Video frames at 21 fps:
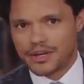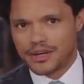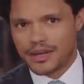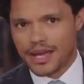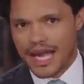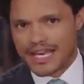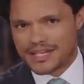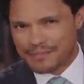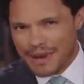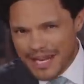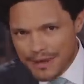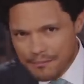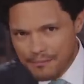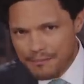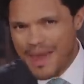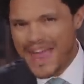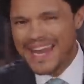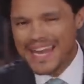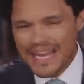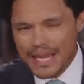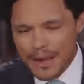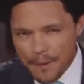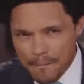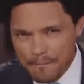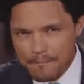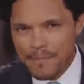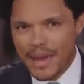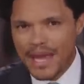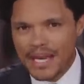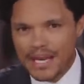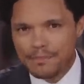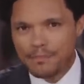has made many,
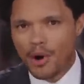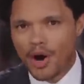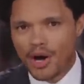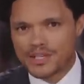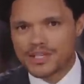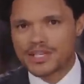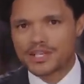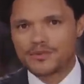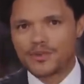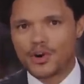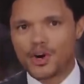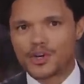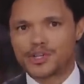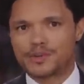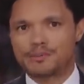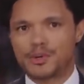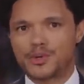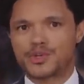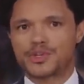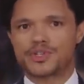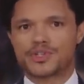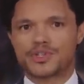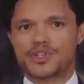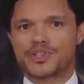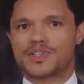many positive contributions